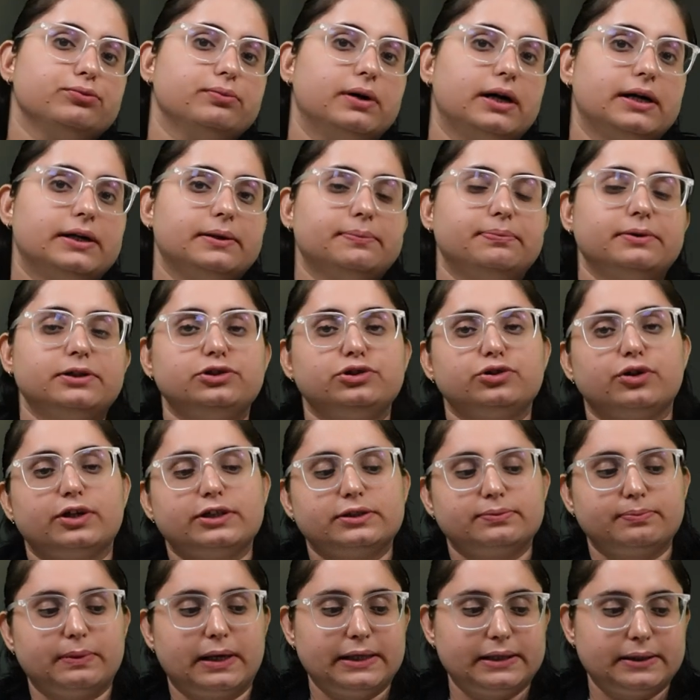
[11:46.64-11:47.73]
to multiple
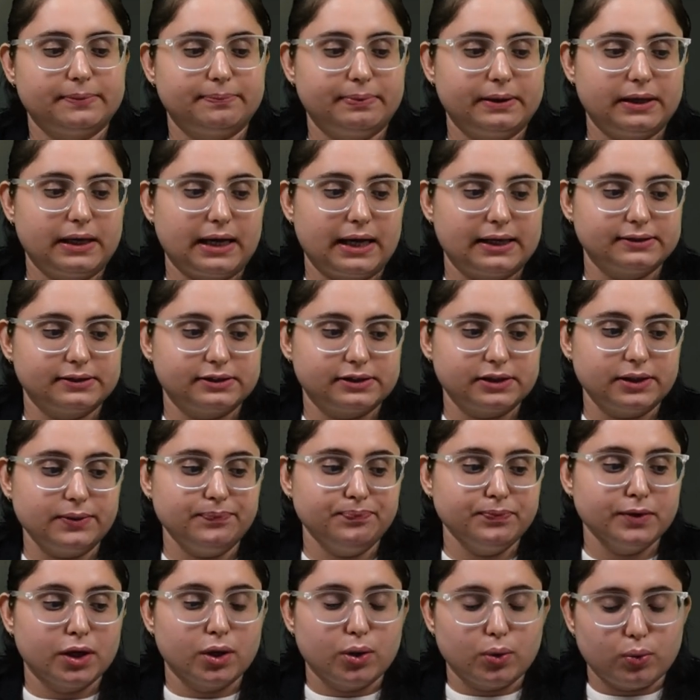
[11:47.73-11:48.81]
choice, multiple answer.
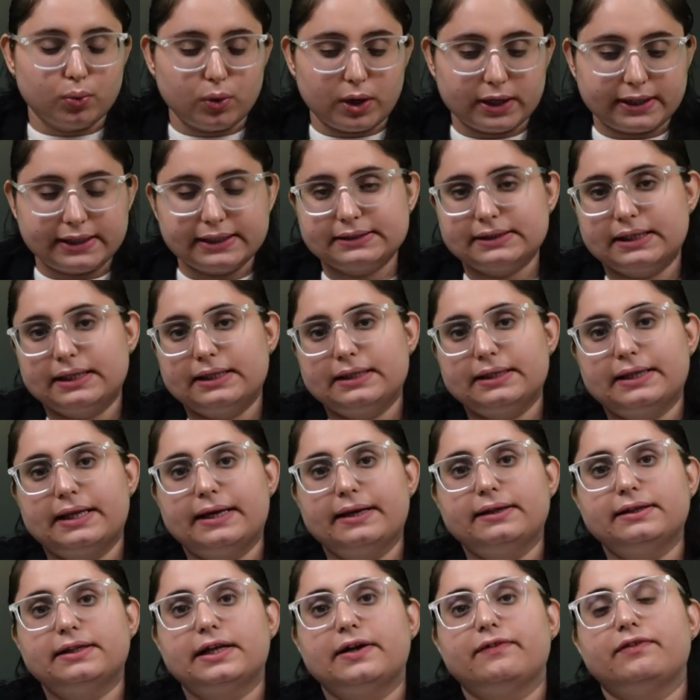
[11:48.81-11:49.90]
What is in
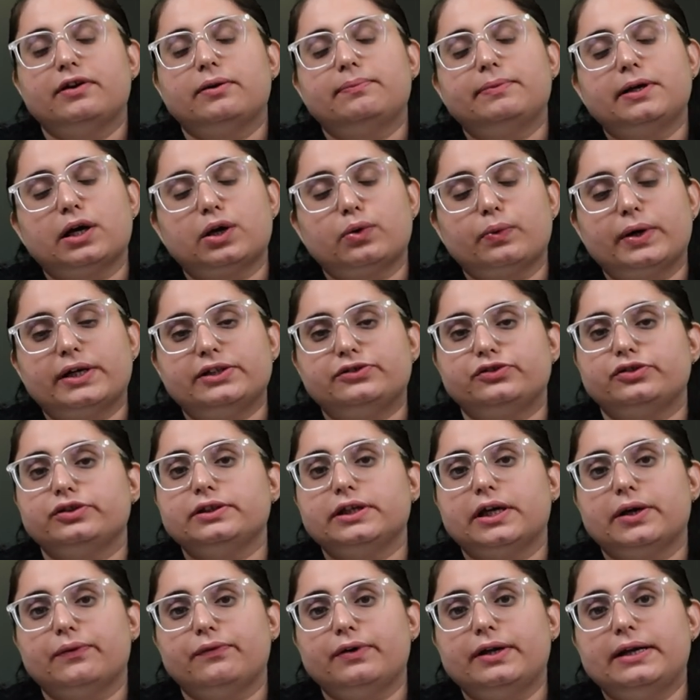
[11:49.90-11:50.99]
there? There will be a
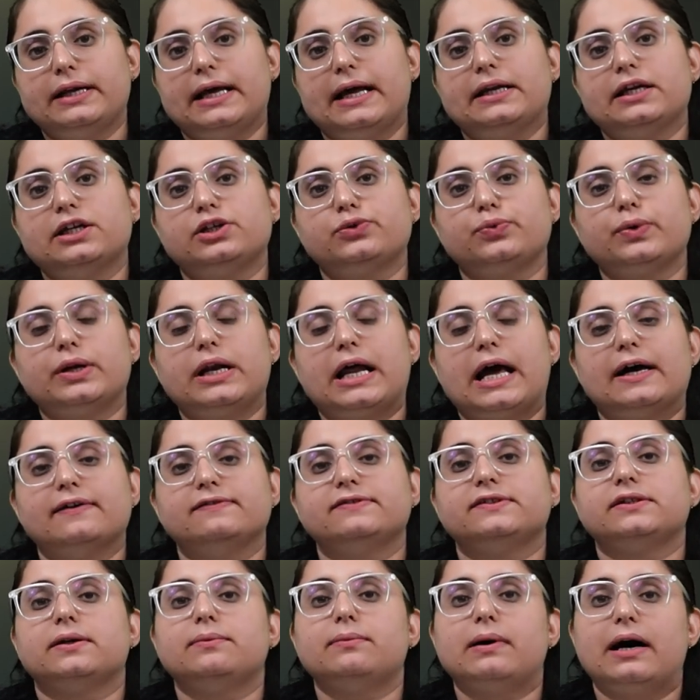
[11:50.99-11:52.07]
question given and it will
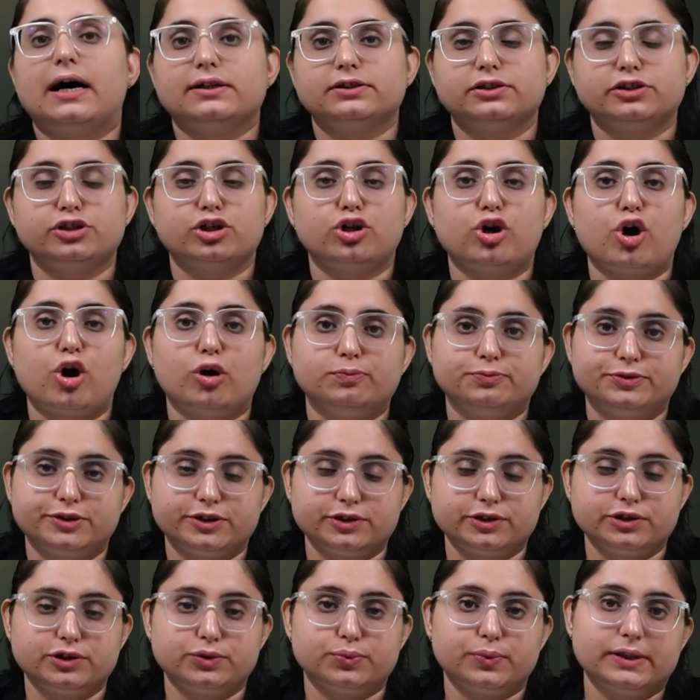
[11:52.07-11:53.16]
have some answer
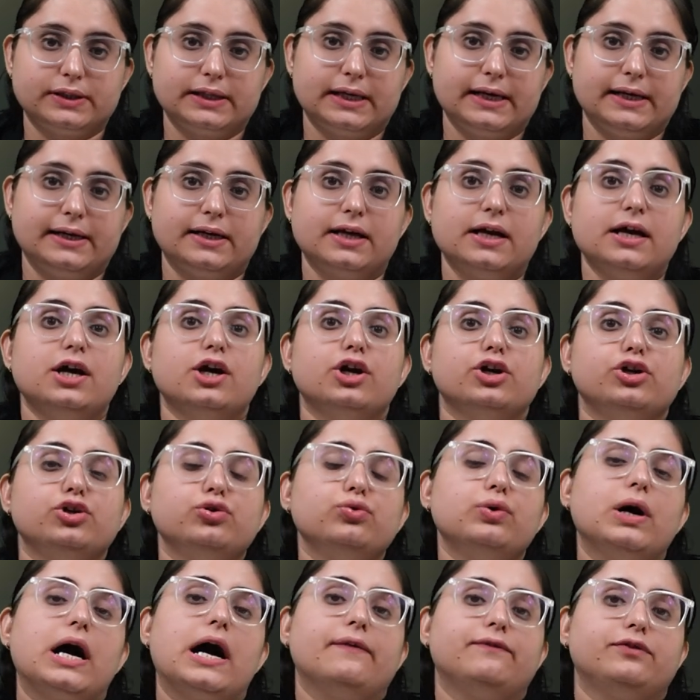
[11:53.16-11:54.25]
options with it.
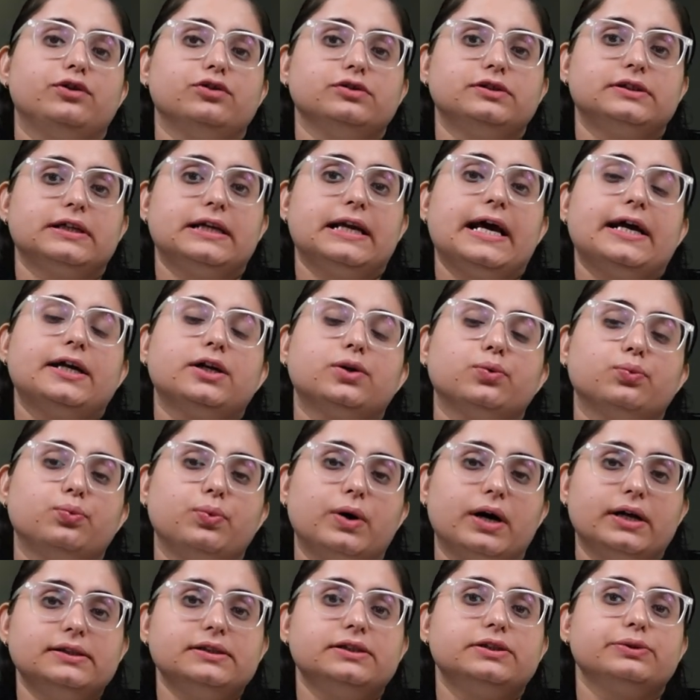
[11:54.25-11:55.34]
You have to select
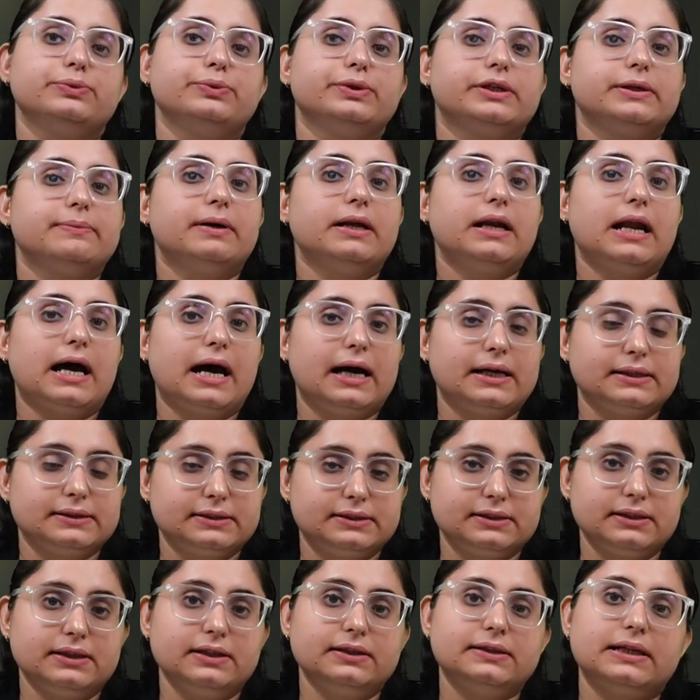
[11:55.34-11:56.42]
one suitable
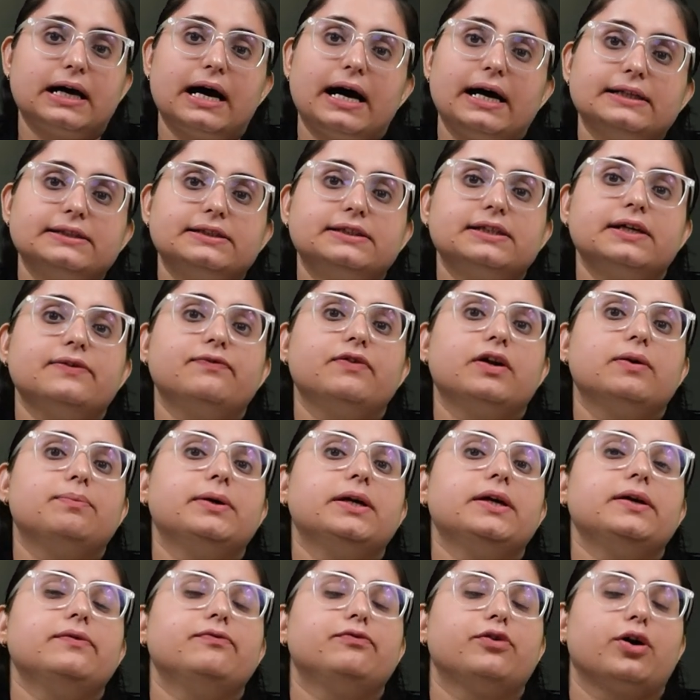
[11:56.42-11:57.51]
answer. The answer will
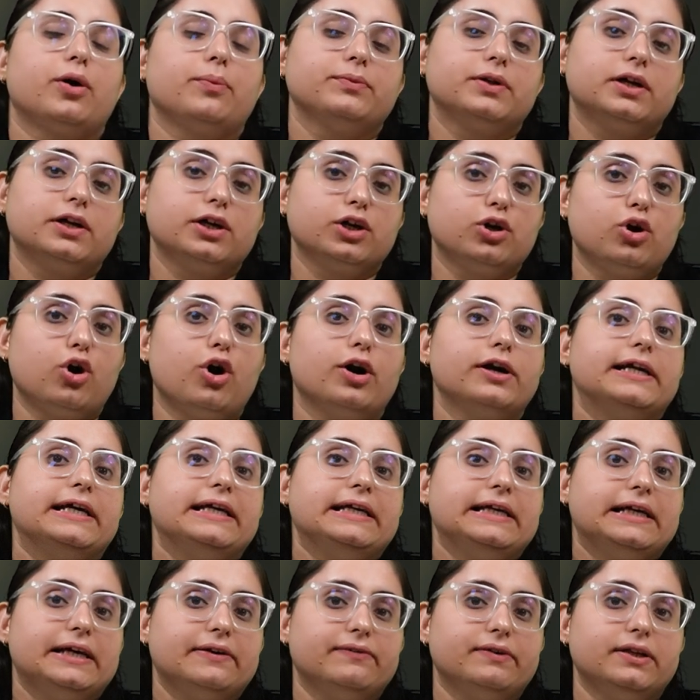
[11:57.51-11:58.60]
be from the
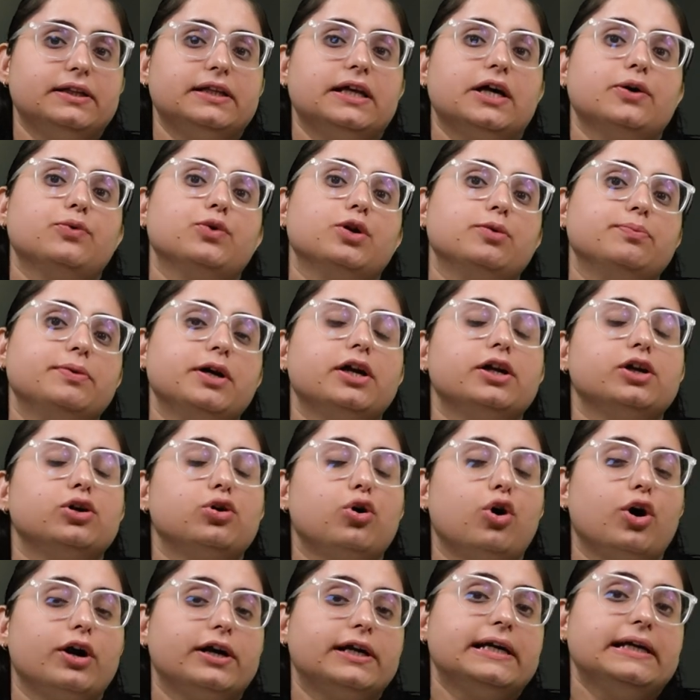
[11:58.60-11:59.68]
recording given. There will be a
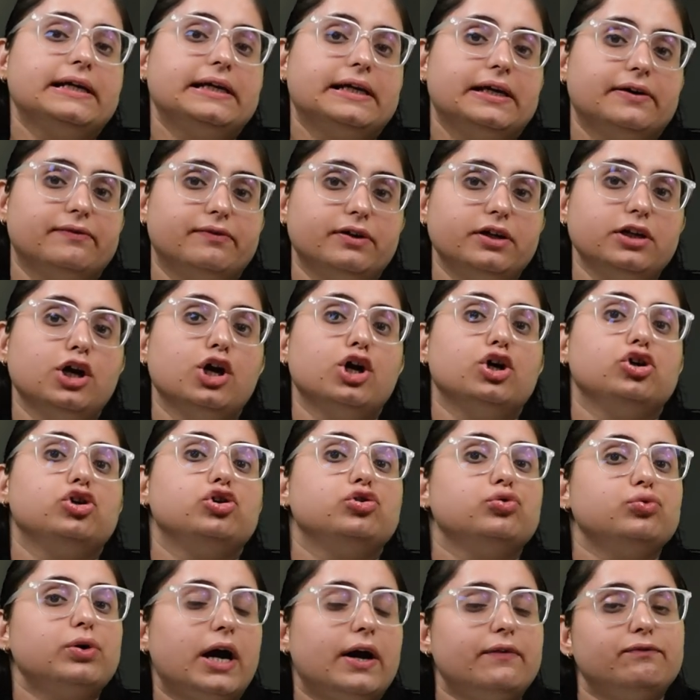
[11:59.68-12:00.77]
recording given.
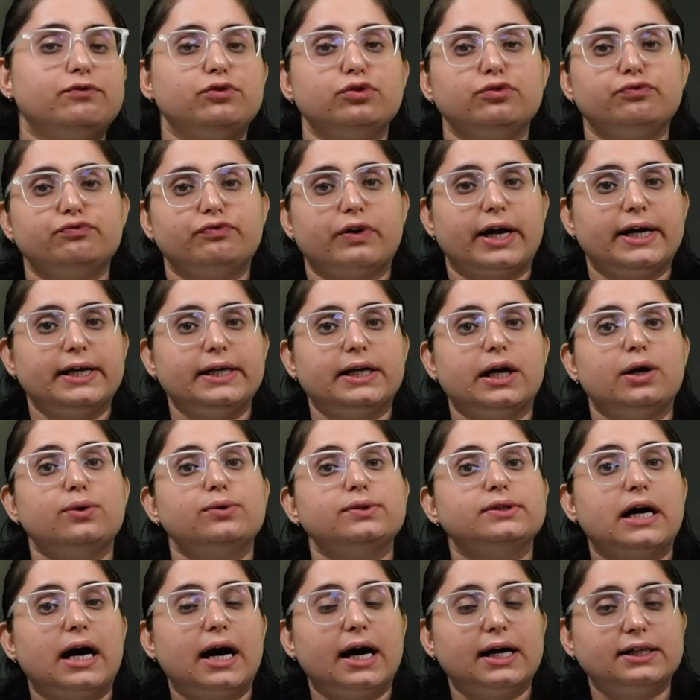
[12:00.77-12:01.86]
You have to find
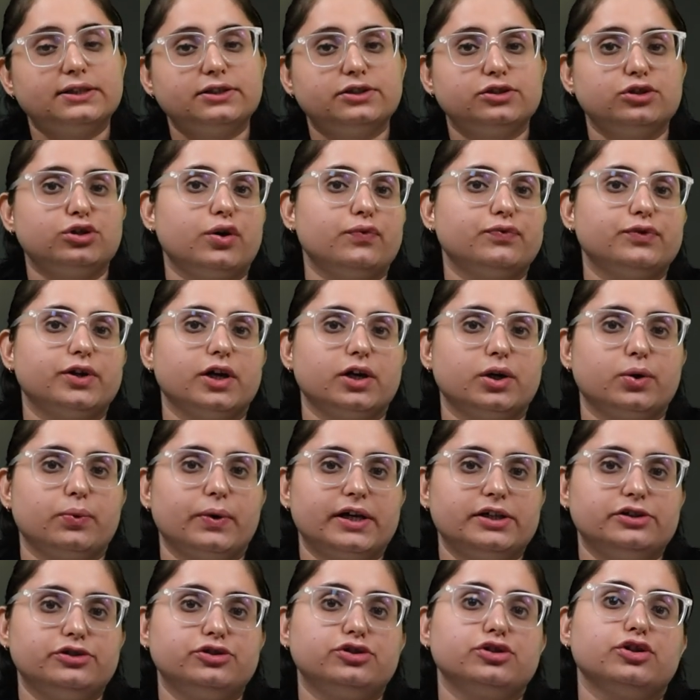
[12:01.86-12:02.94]
out the answer of the
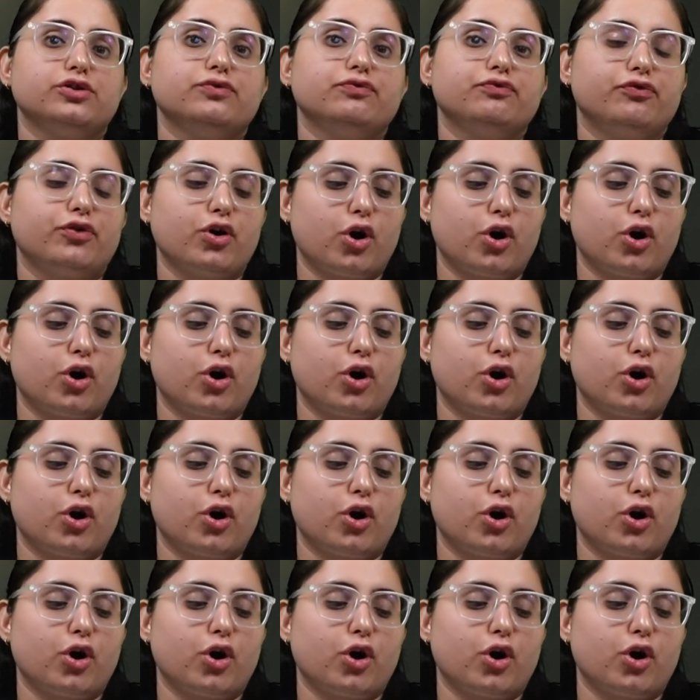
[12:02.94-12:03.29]
question